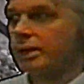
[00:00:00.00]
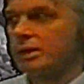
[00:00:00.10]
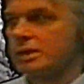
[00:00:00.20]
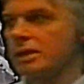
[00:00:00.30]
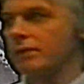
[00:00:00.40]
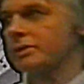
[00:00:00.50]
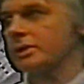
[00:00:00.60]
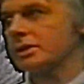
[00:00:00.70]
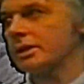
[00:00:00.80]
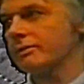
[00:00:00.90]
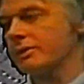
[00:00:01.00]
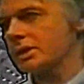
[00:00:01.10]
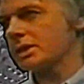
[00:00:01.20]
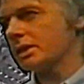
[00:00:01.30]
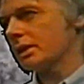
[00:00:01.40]
this stuff to the
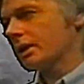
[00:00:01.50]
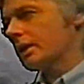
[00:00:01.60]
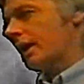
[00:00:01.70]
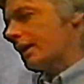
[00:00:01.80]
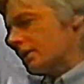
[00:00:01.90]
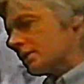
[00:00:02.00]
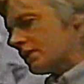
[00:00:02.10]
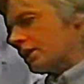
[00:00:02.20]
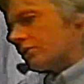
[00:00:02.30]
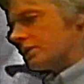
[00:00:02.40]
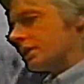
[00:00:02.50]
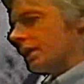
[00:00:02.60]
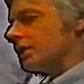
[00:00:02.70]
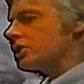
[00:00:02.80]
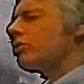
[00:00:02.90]
surface, and its
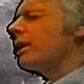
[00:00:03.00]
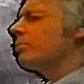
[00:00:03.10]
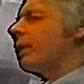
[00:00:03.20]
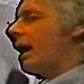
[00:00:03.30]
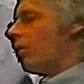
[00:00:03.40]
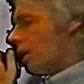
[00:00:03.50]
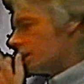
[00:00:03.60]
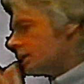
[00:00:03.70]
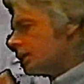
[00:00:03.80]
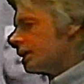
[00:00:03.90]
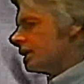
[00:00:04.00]
secrecy, its great power is